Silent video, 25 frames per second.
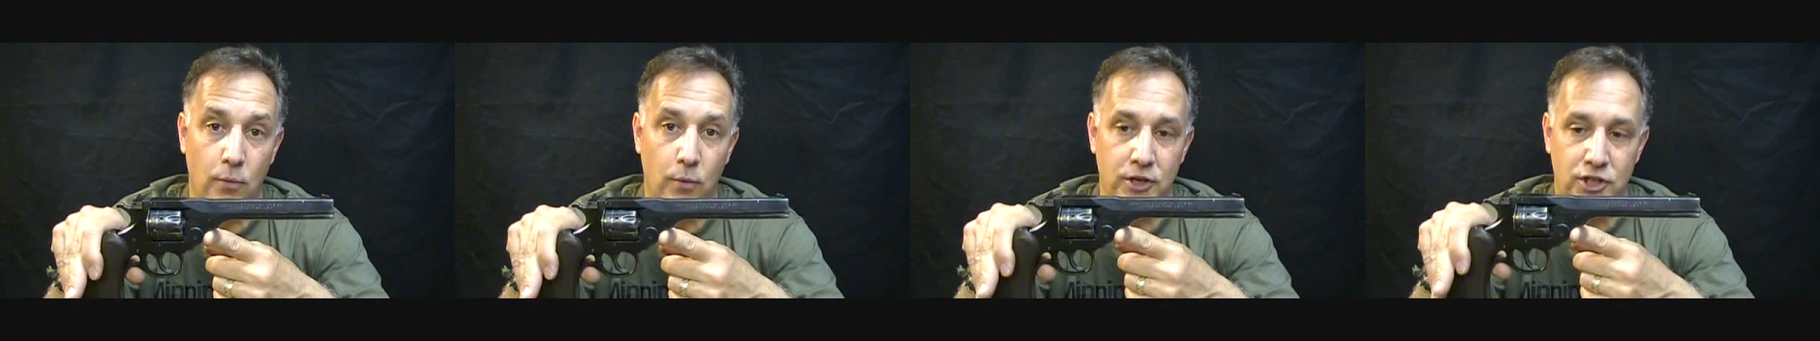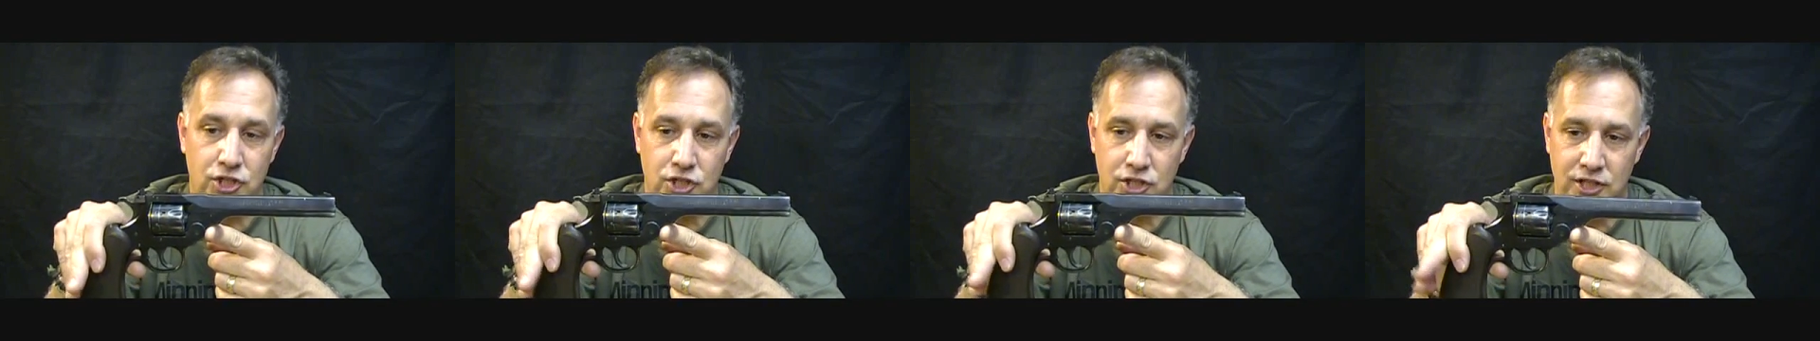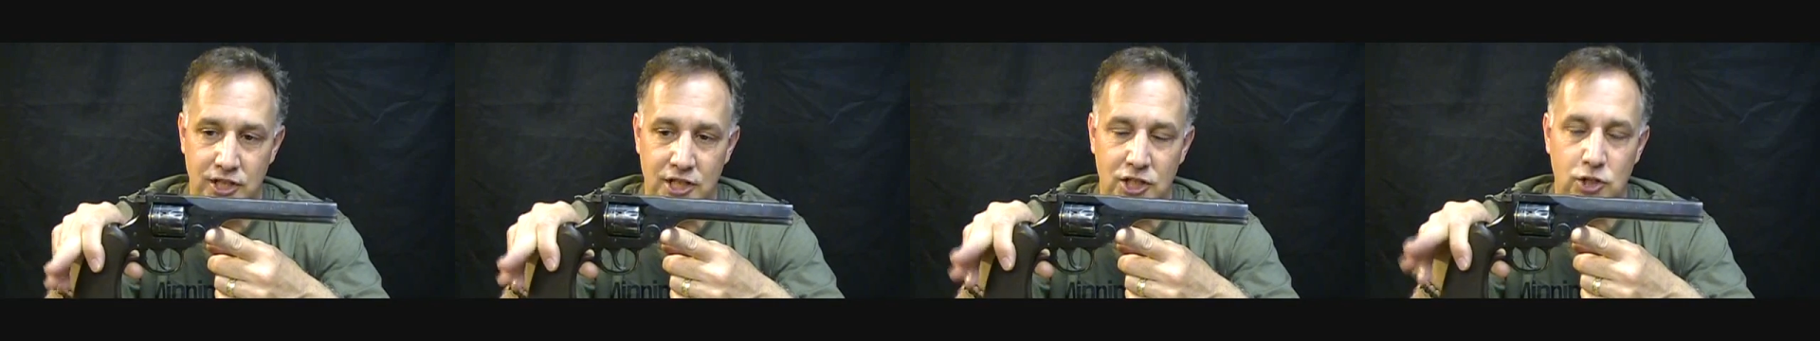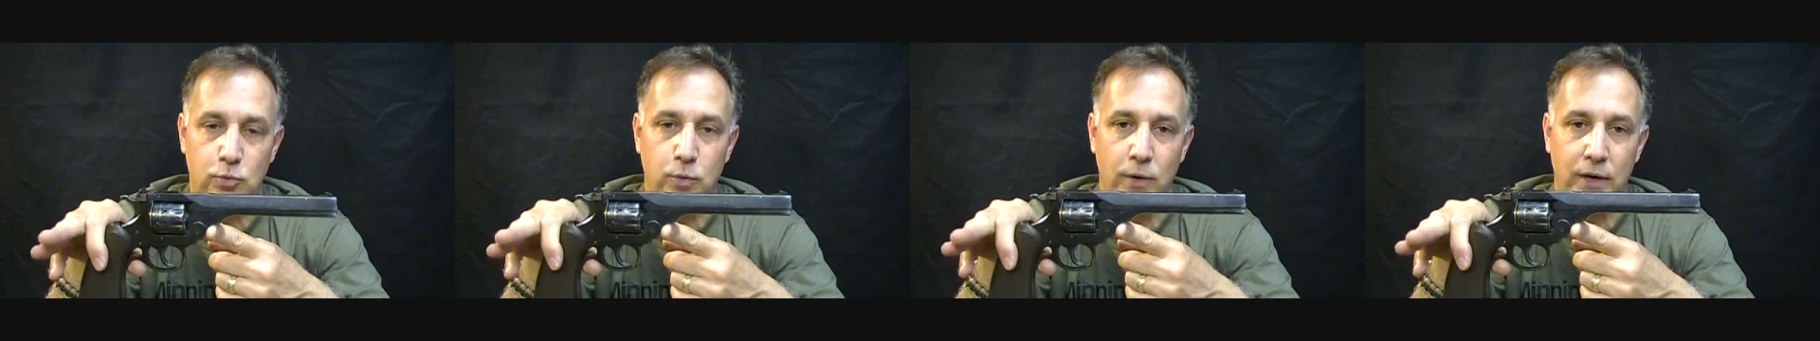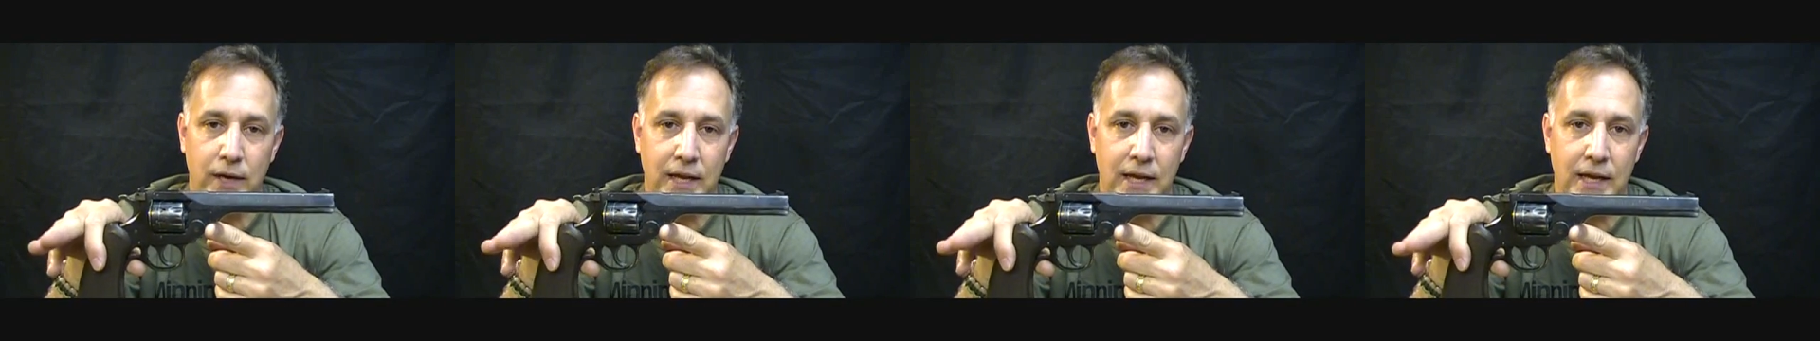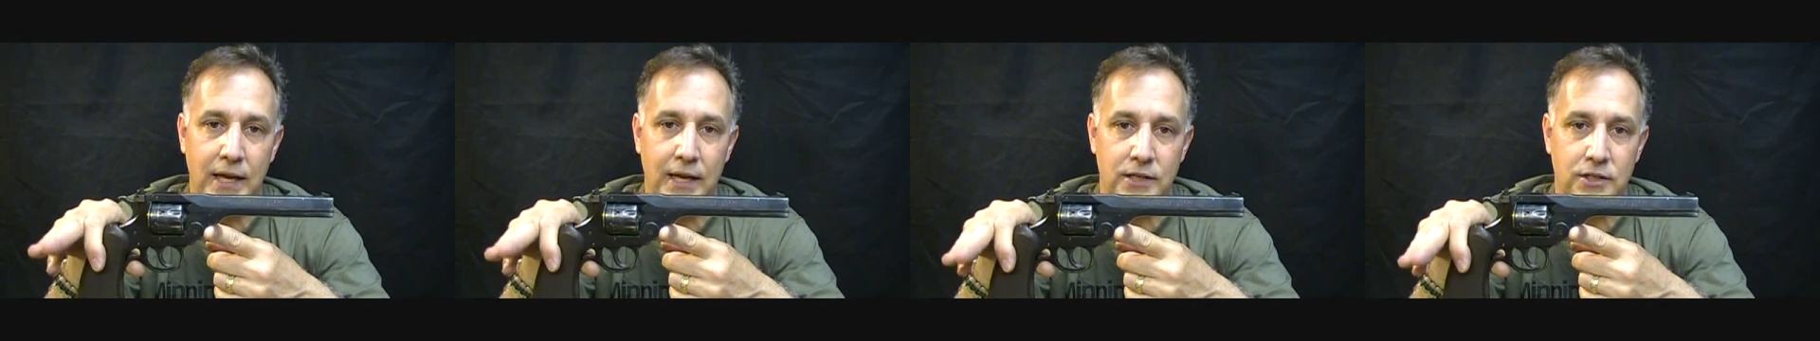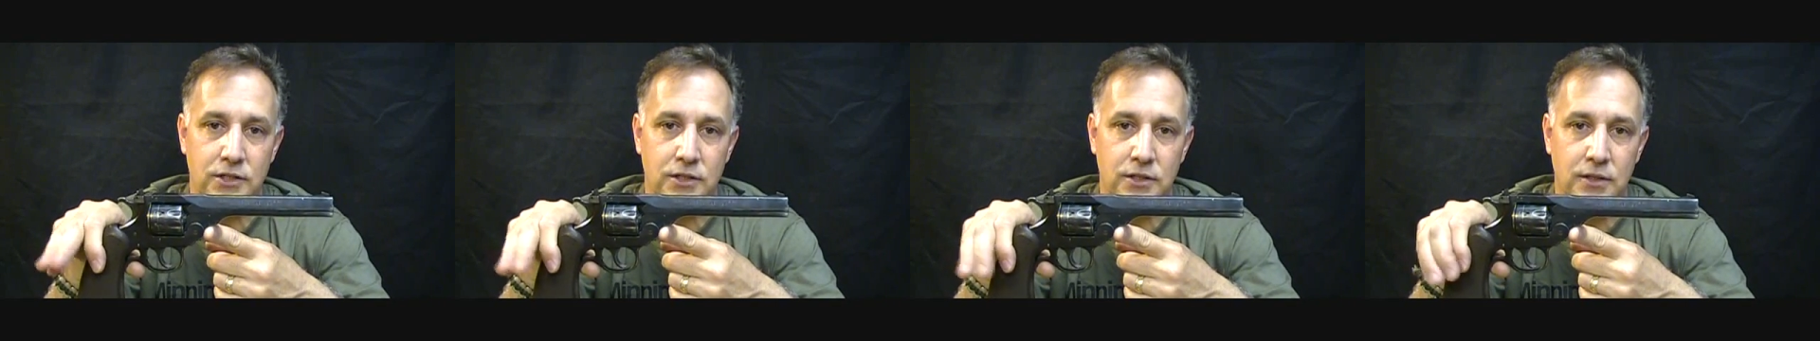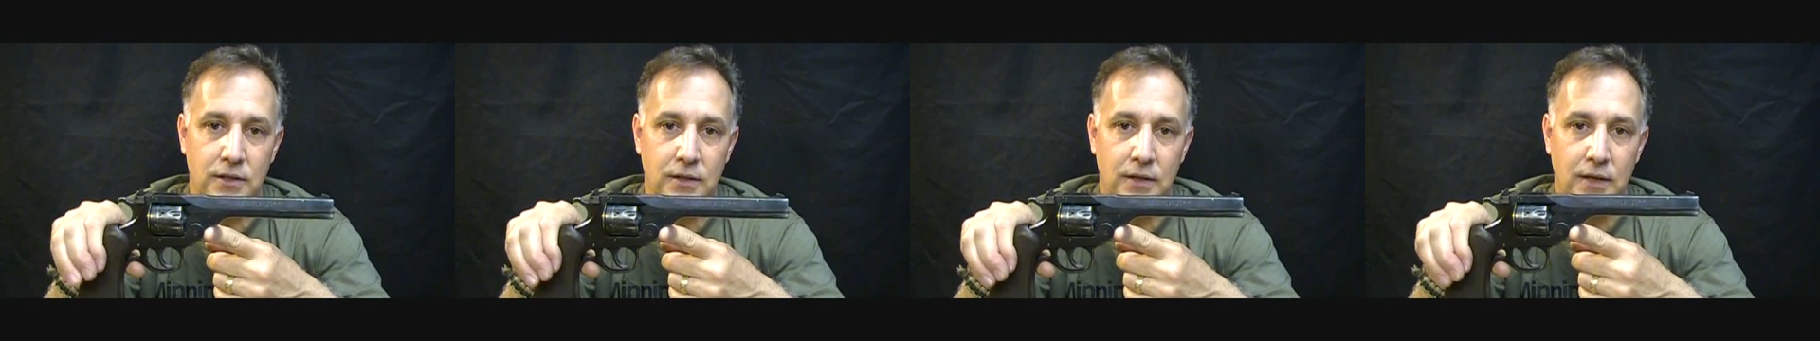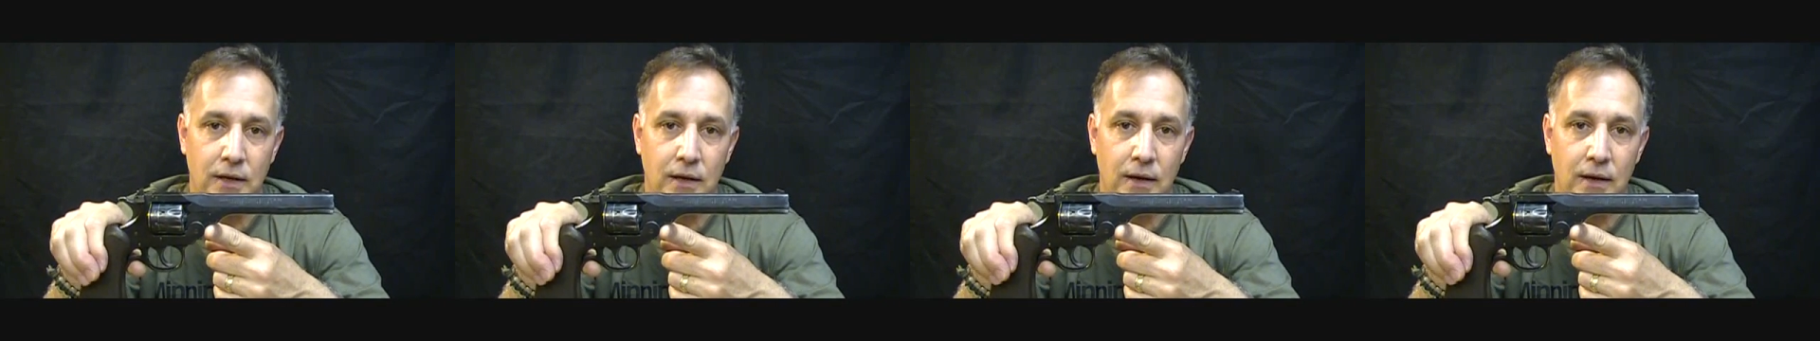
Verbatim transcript: which this one is.